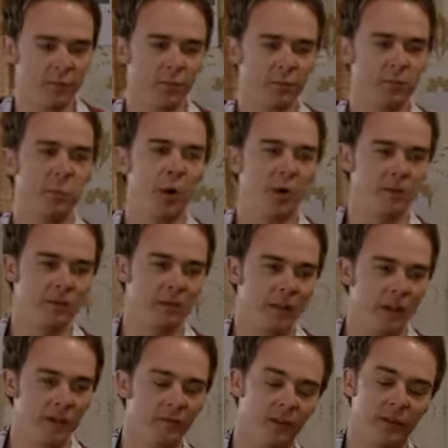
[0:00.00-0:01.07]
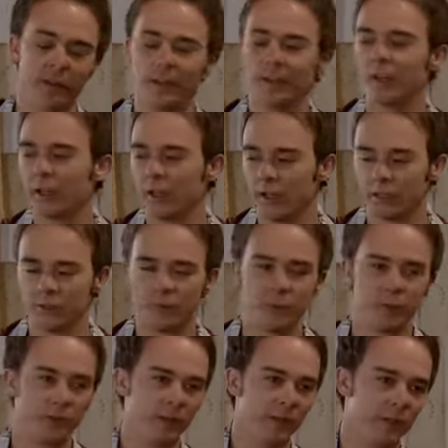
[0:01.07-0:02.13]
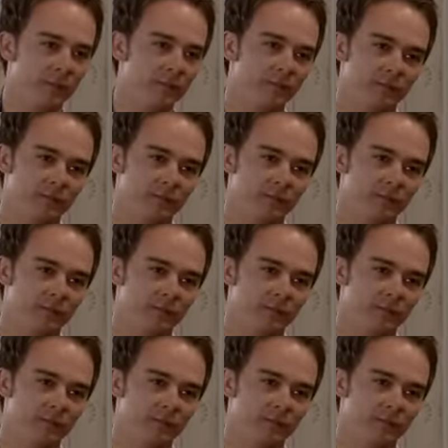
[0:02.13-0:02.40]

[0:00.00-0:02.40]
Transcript: she puts poison ivy in Carla's boot kit.